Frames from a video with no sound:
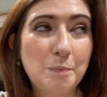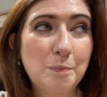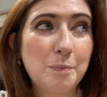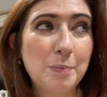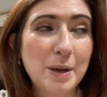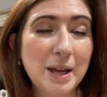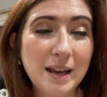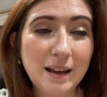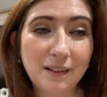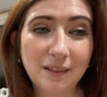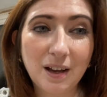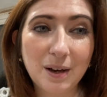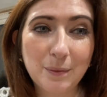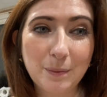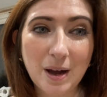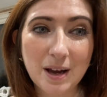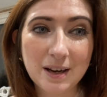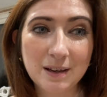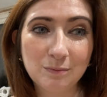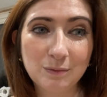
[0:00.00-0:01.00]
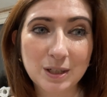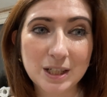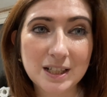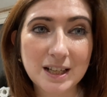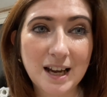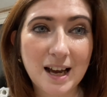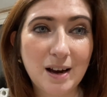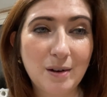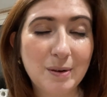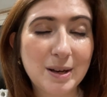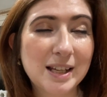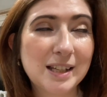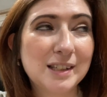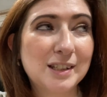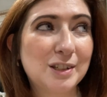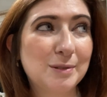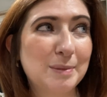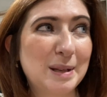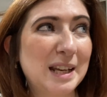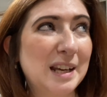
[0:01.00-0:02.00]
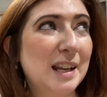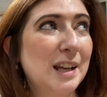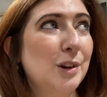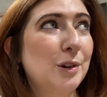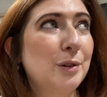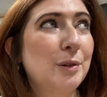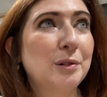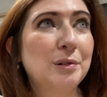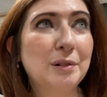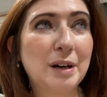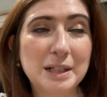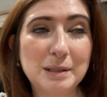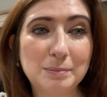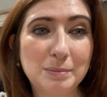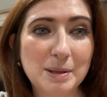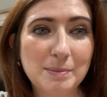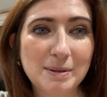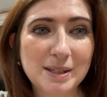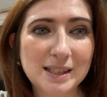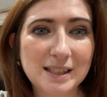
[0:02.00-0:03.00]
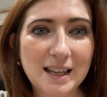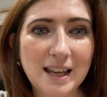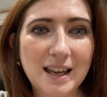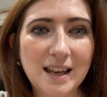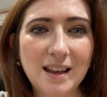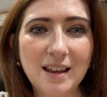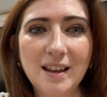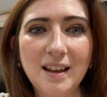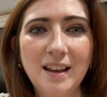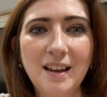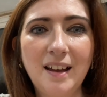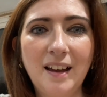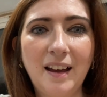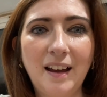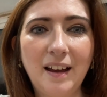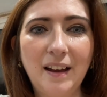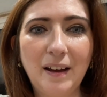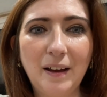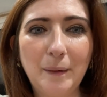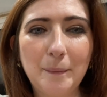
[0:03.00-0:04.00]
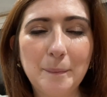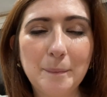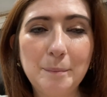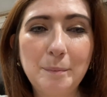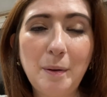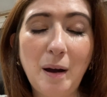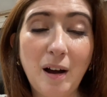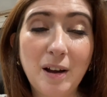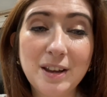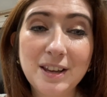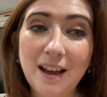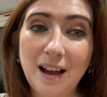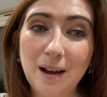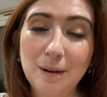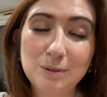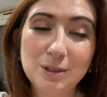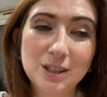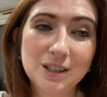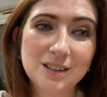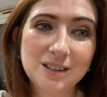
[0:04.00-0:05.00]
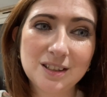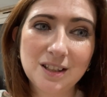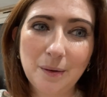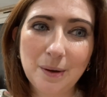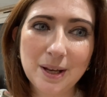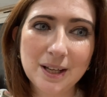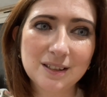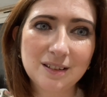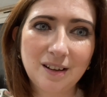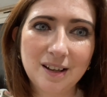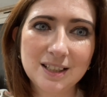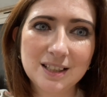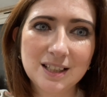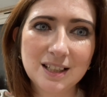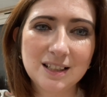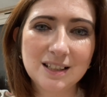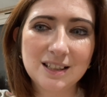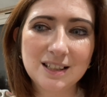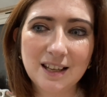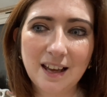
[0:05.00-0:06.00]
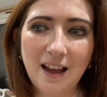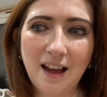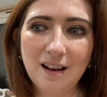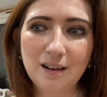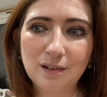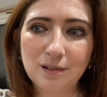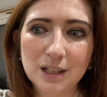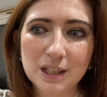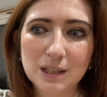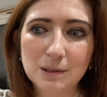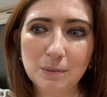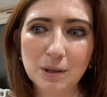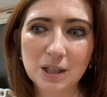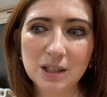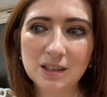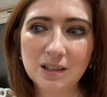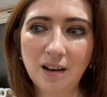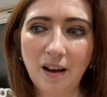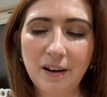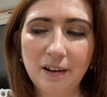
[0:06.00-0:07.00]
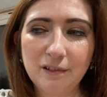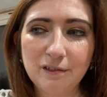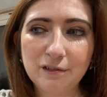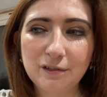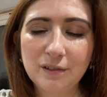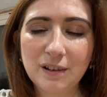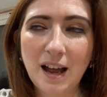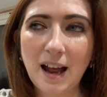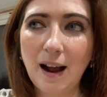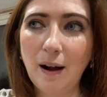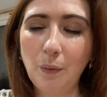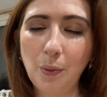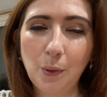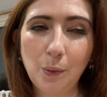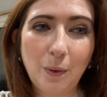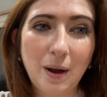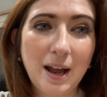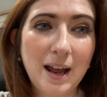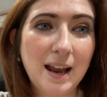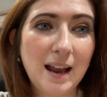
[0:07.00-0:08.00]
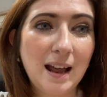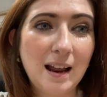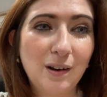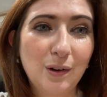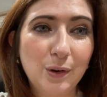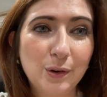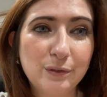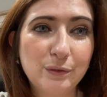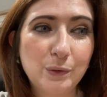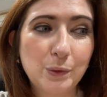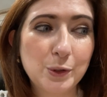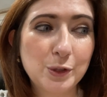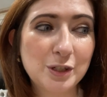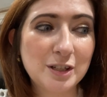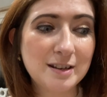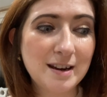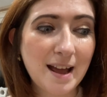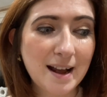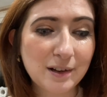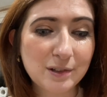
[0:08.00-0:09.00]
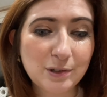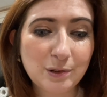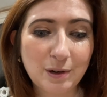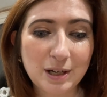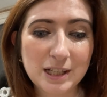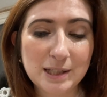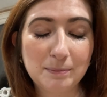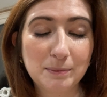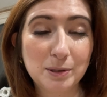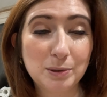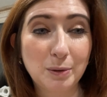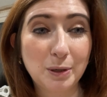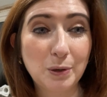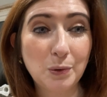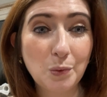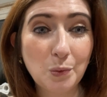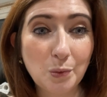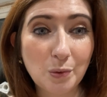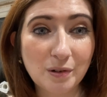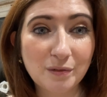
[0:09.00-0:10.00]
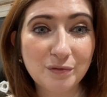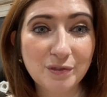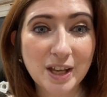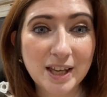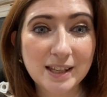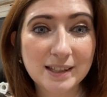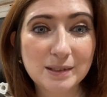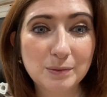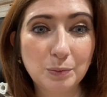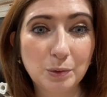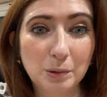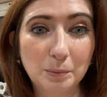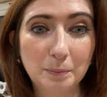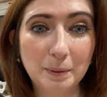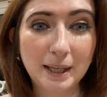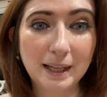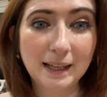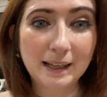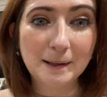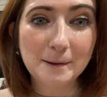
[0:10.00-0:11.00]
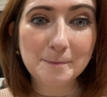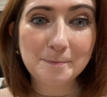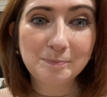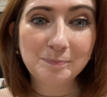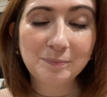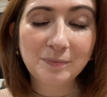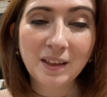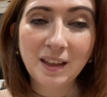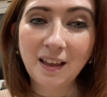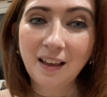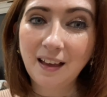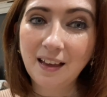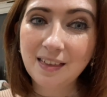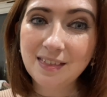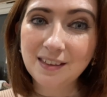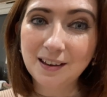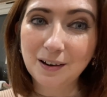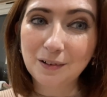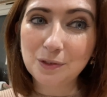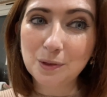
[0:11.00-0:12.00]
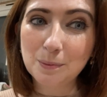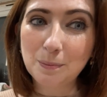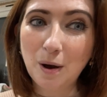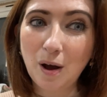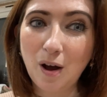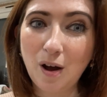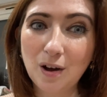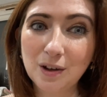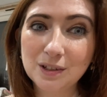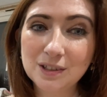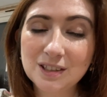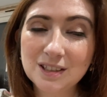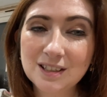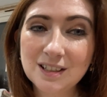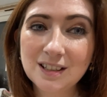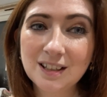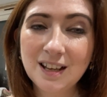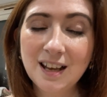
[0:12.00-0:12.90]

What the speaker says: being that I work in retail, it has been incredibly busy. But yeah, I'm just so excited to get Christmas kind of out the way and look forward to next Christmas when all of this will be a thing of the past.